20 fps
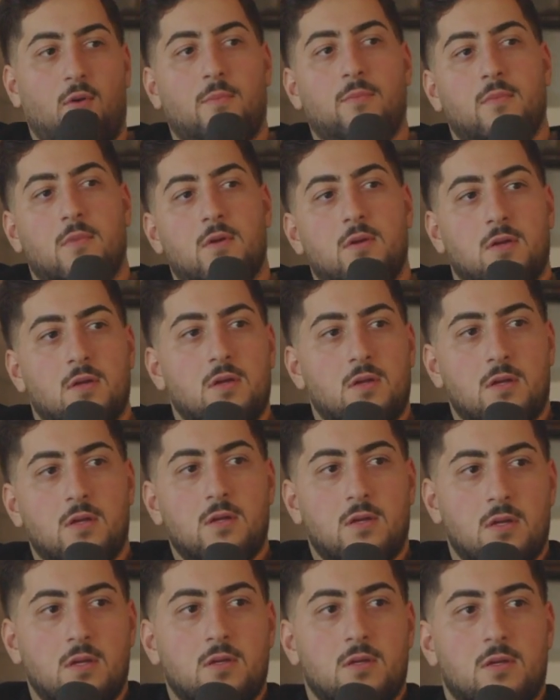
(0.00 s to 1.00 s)
Yeah.
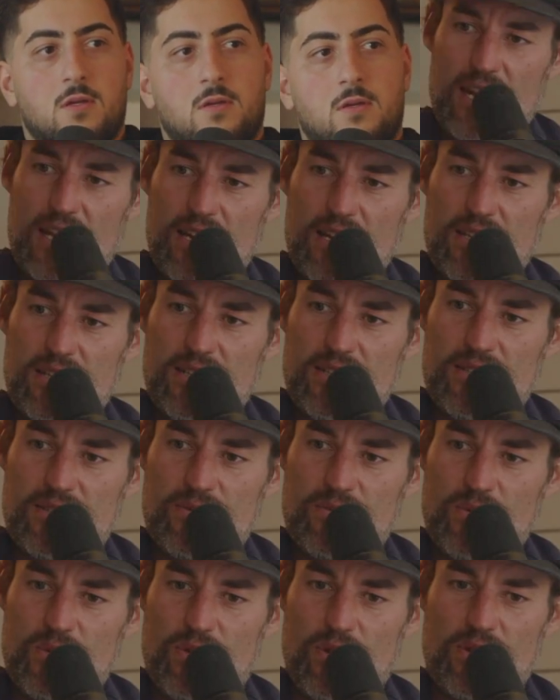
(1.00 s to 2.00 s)

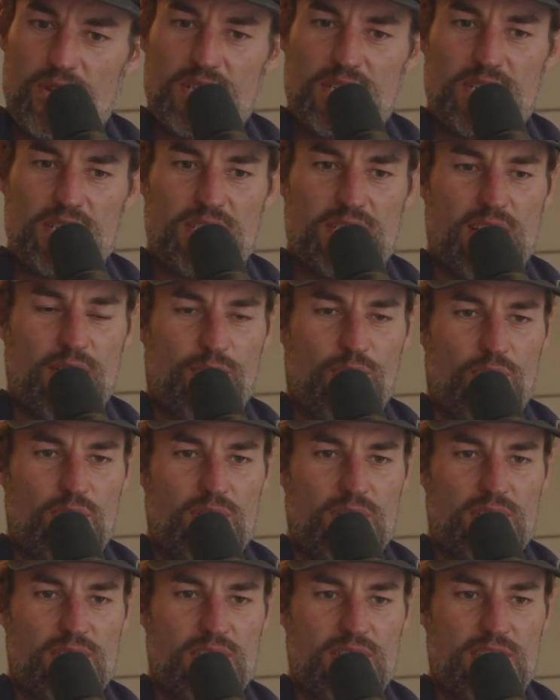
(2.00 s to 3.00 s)
And we thought, this is different.
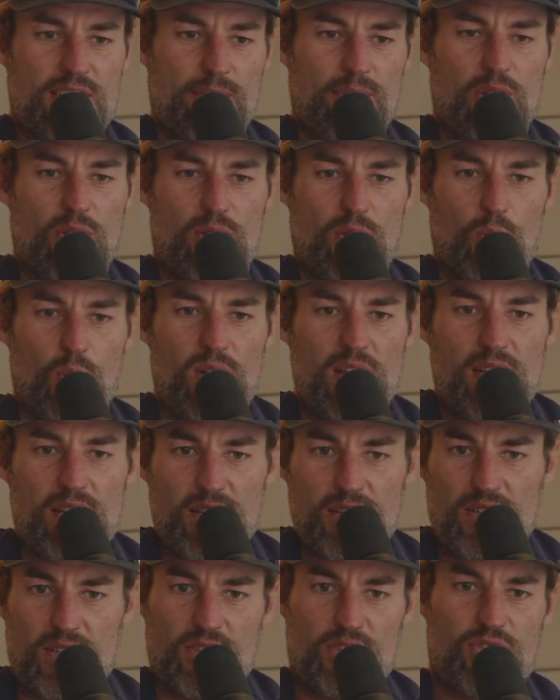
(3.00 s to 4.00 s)
This is something that we
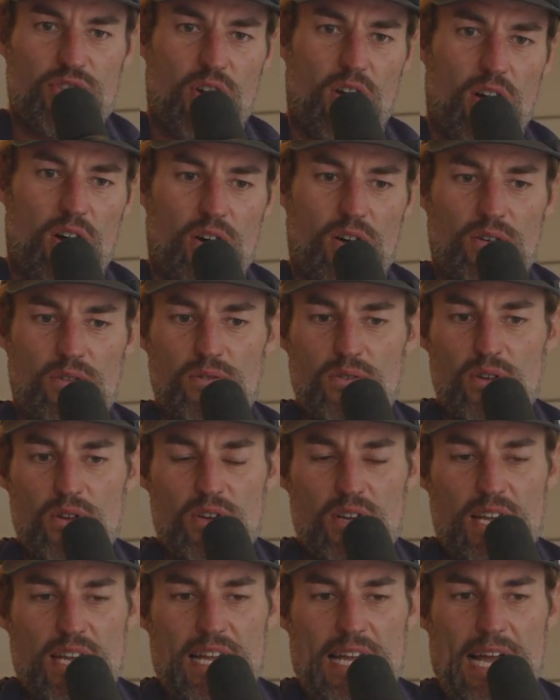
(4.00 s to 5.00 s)
can control.
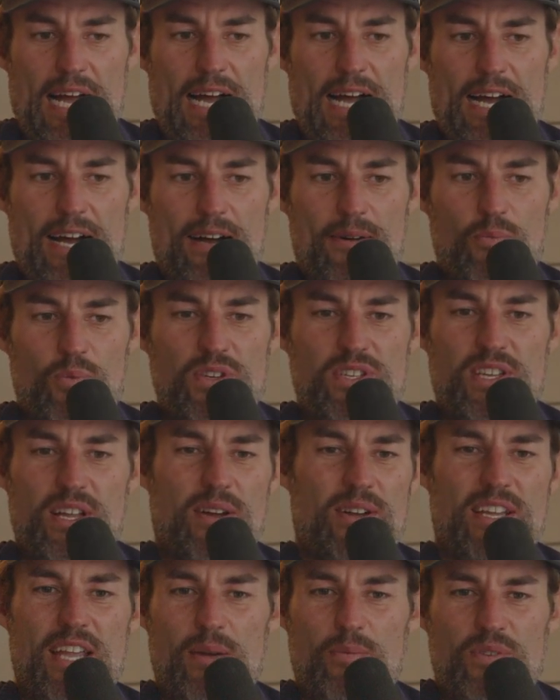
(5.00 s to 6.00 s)

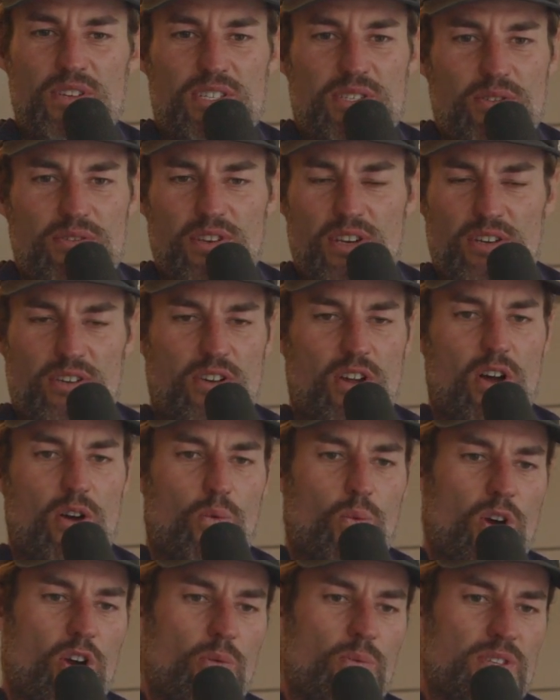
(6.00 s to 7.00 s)
We still didn't know
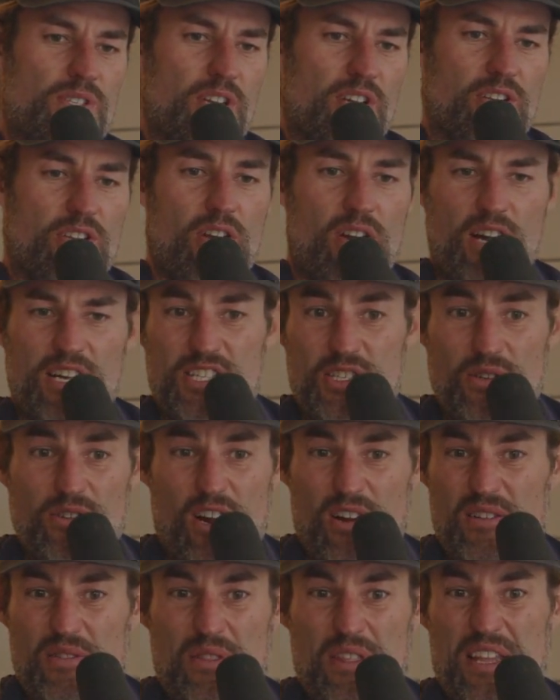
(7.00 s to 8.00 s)
where it was going to go, and I still
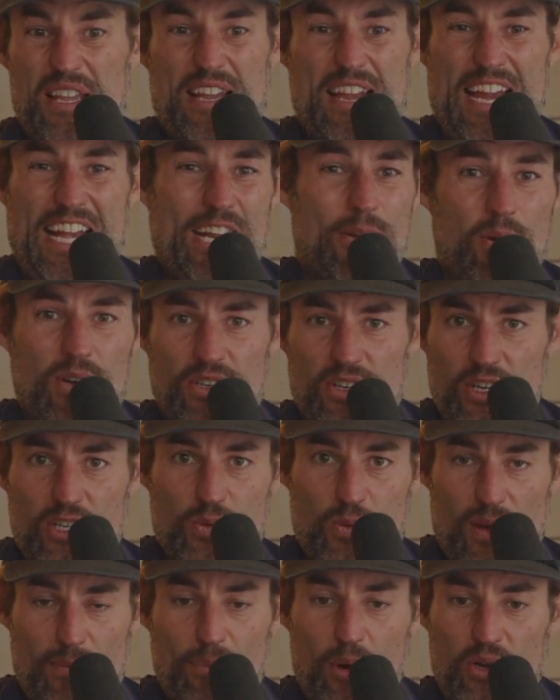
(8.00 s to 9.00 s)
don't think anyone
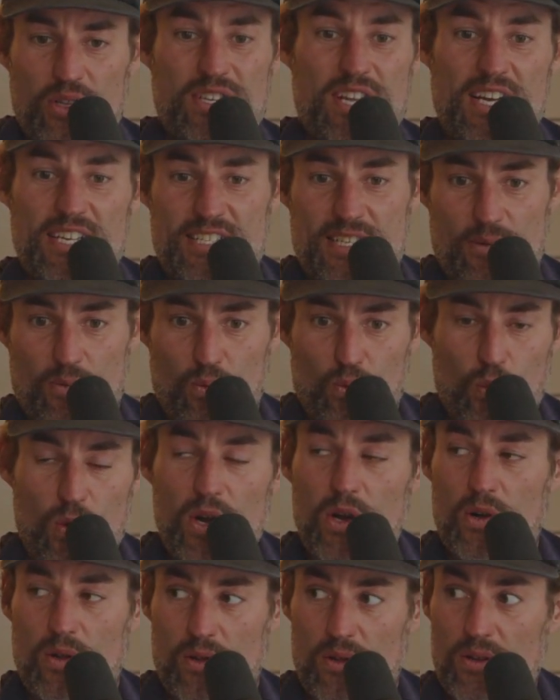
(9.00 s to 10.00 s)
knows where podcasting
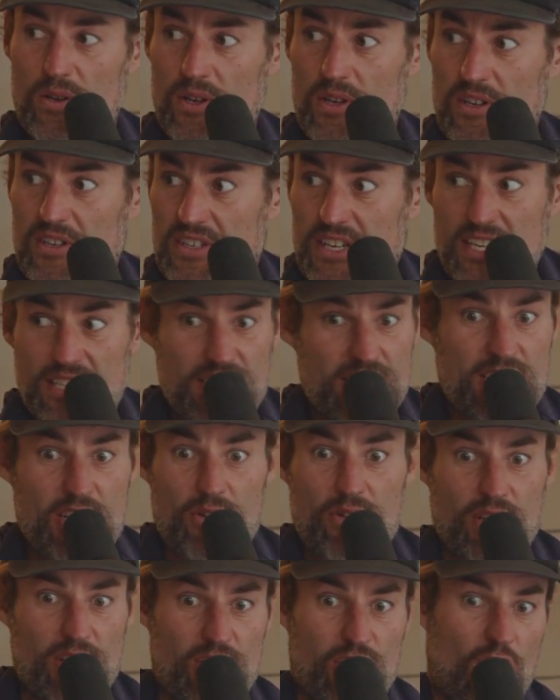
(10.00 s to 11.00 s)
will
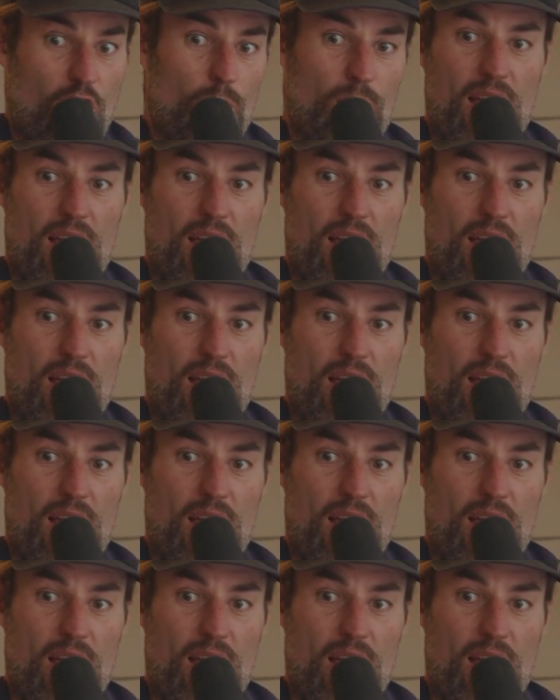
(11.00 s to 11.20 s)
necessarily go.